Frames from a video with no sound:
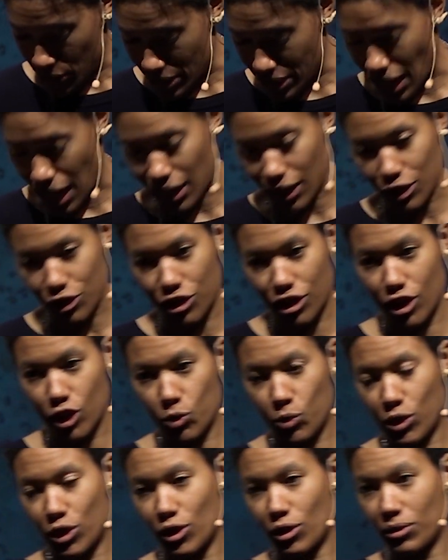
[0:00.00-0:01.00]
acknowledge he is
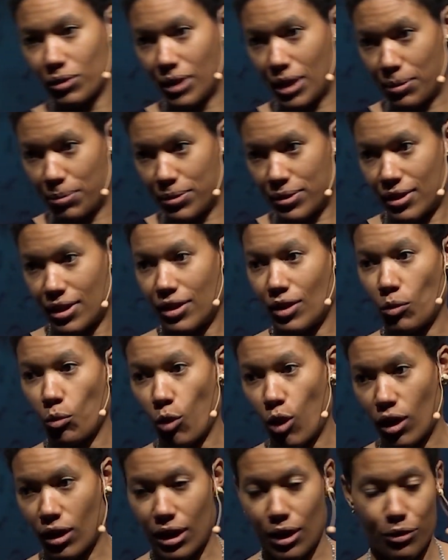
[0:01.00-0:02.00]
with their lips and then
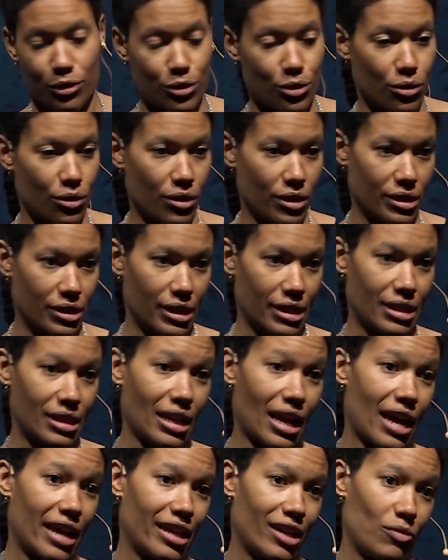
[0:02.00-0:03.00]
walk out the door and
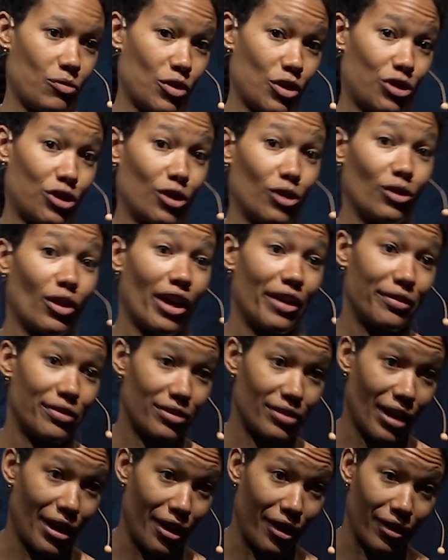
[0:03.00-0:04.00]
deny him with their
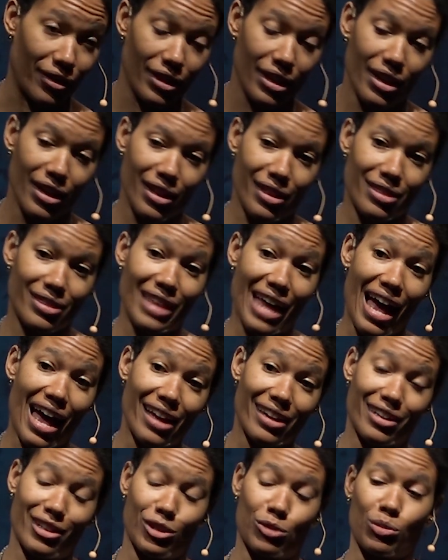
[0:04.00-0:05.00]
lifestyle.
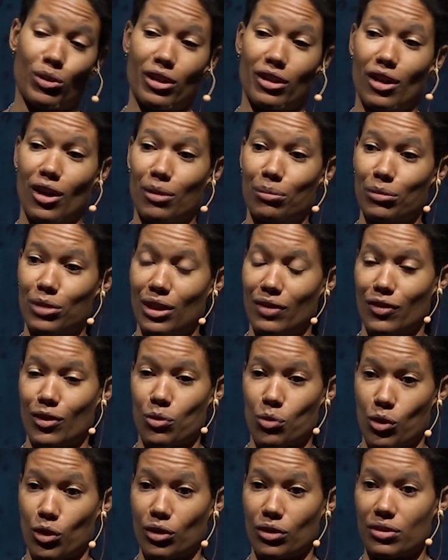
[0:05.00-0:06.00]
That is what an unbelieving
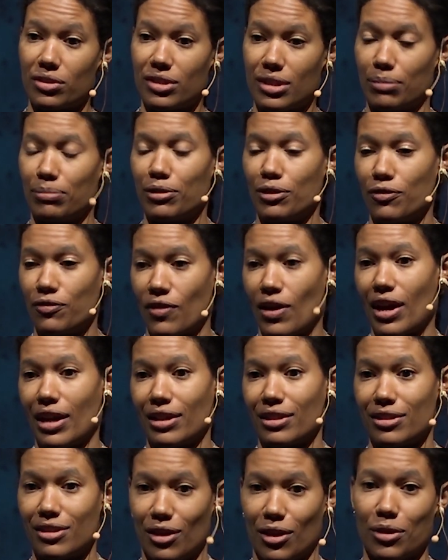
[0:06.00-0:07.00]
world simply
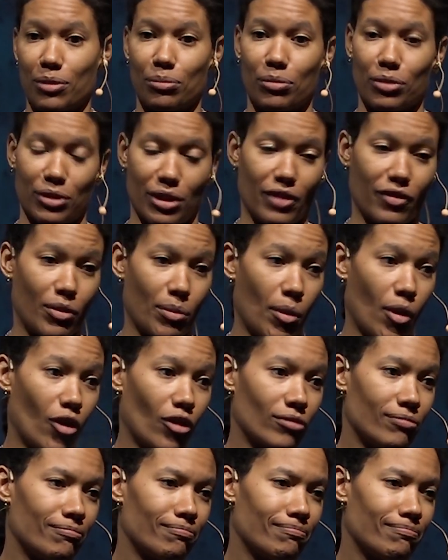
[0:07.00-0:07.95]
finds unbelievable.